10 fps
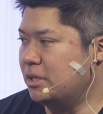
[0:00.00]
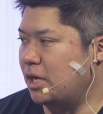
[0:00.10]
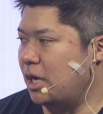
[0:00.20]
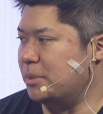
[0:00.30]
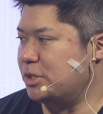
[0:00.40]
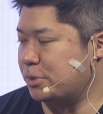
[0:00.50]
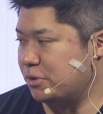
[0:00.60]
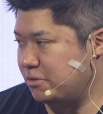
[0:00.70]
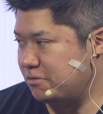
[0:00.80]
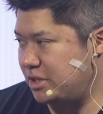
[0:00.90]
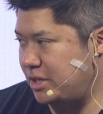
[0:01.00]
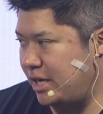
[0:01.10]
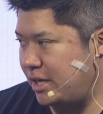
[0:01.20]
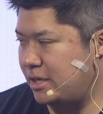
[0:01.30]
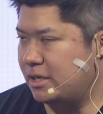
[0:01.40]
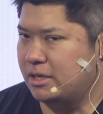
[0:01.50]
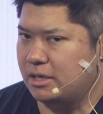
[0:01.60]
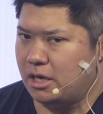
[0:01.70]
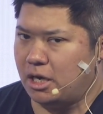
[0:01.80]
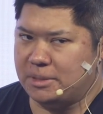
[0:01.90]
It's proof of stake.
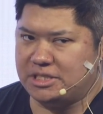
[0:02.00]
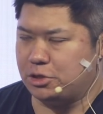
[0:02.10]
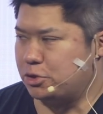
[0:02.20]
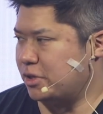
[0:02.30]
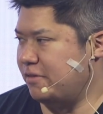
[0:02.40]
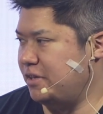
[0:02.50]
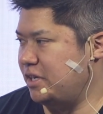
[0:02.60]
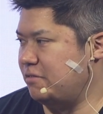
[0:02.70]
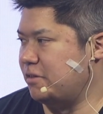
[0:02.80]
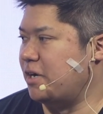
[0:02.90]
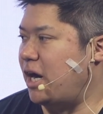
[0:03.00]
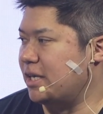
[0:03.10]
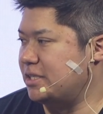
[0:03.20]
It's a derivative of hot